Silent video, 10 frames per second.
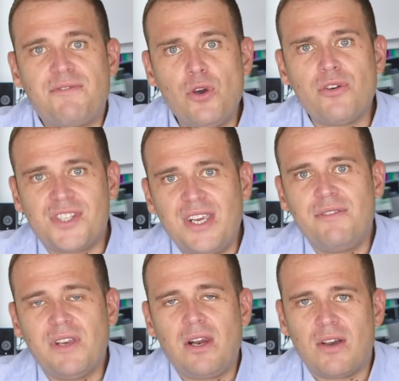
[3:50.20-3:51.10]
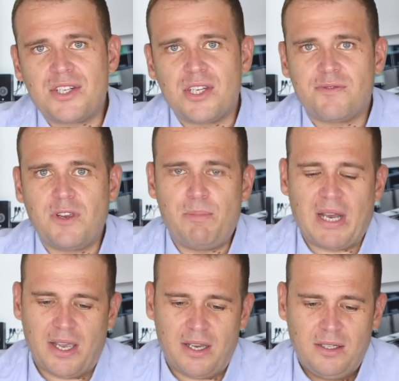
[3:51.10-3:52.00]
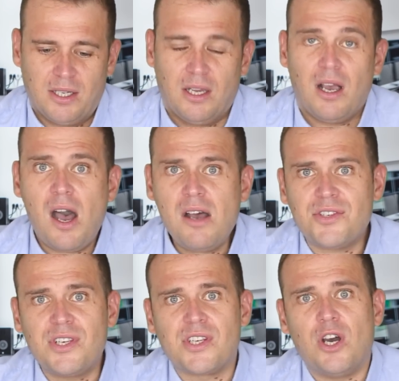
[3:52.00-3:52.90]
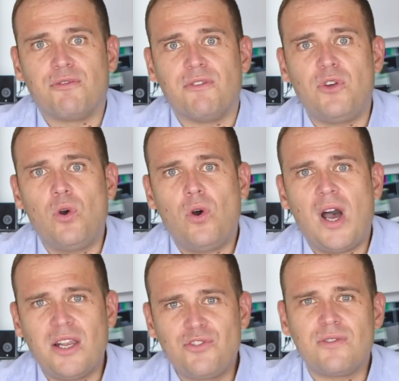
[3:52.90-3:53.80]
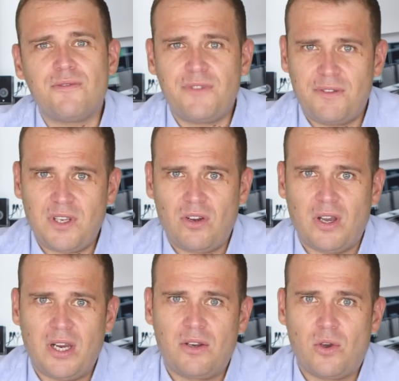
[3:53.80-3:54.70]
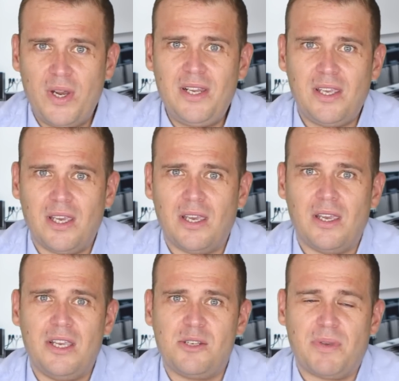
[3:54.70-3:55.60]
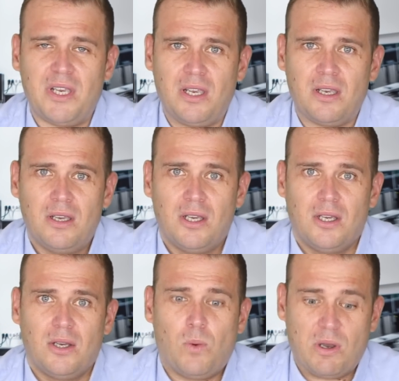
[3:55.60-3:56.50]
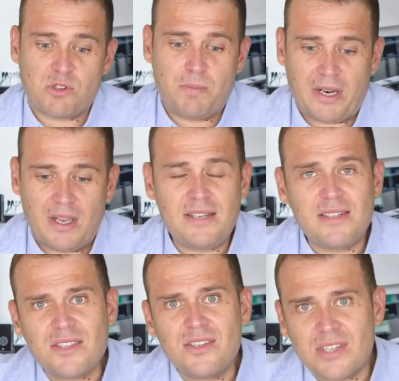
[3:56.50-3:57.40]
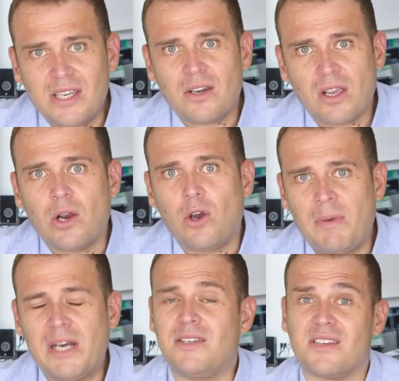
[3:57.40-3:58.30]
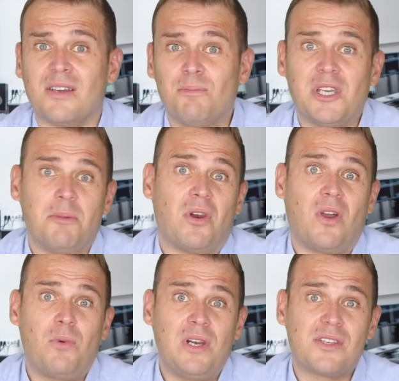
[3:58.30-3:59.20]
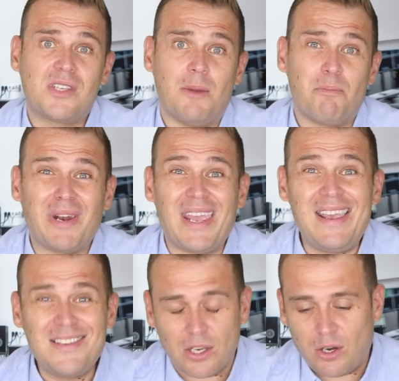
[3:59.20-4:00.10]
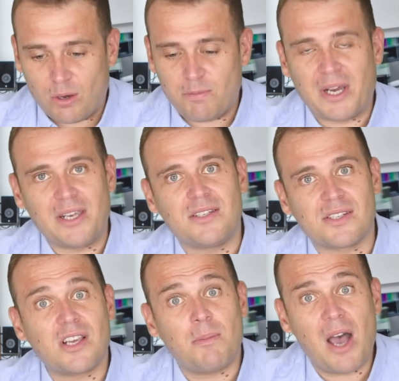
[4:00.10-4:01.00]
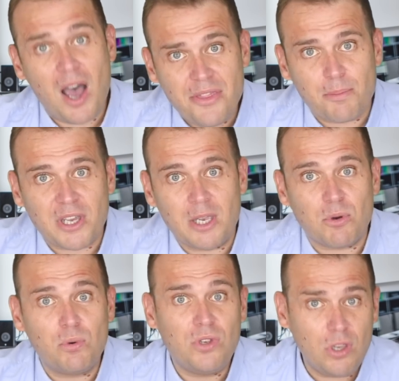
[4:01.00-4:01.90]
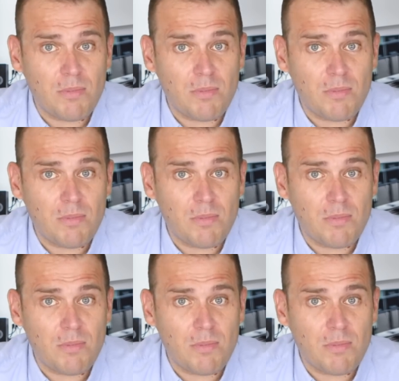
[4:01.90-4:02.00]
if you're a TV licence fee payer, ask yourself if your 159 quid a year is being well spent. It doesn't sound like a lot of money to some people, I will accept, but it is a lot of money to some other people you